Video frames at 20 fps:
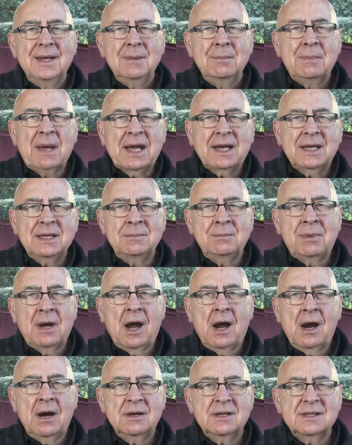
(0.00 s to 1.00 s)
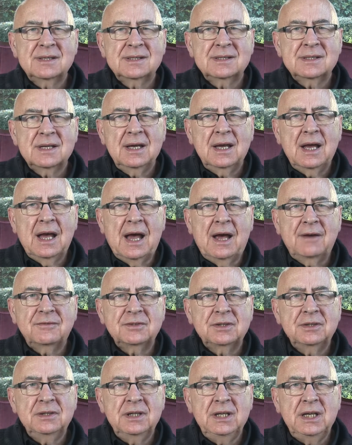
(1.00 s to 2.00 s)
Back in Paris,
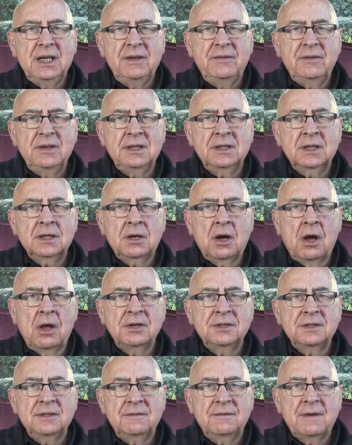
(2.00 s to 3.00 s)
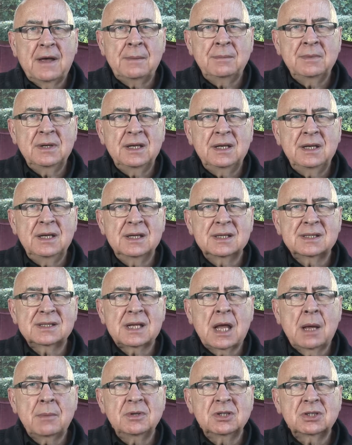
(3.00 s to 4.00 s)
after leaving the Gondi family, he
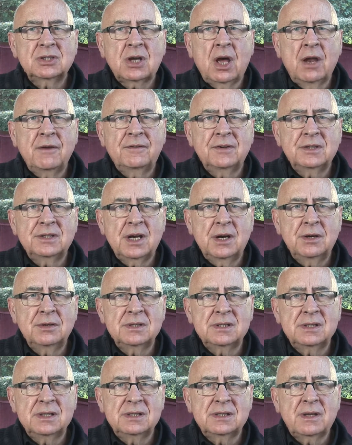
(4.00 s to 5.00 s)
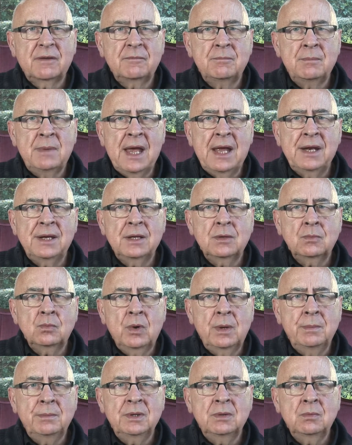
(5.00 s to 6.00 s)
established confraternities of men and
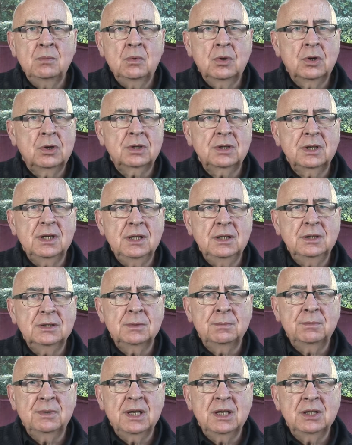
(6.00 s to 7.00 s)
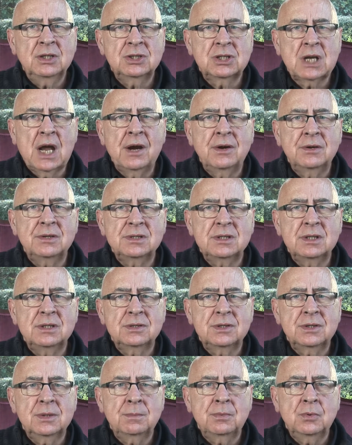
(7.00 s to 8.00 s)
women working to bring charity
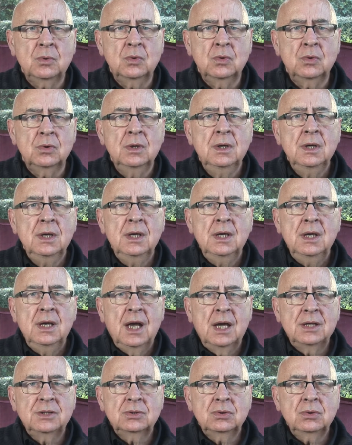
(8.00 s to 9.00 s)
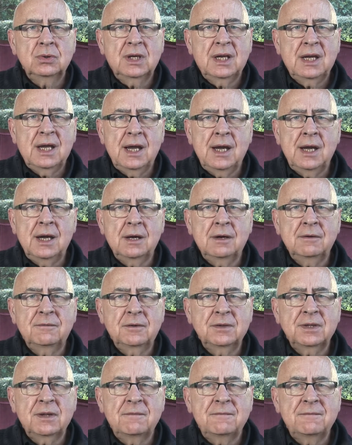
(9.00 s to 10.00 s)
to the poor and to care
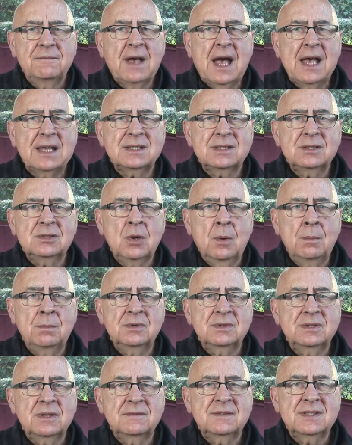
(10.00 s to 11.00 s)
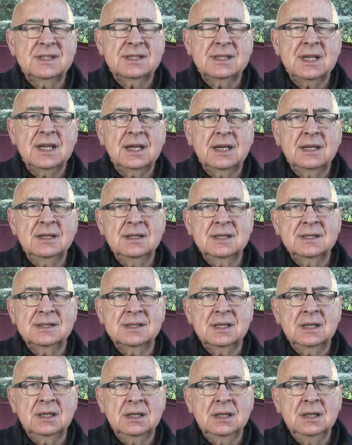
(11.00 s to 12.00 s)
for the vast numbers of sick in the
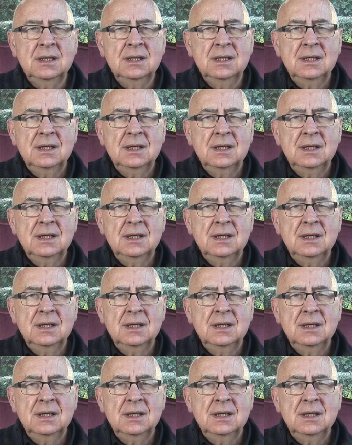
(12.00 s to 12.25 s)
city.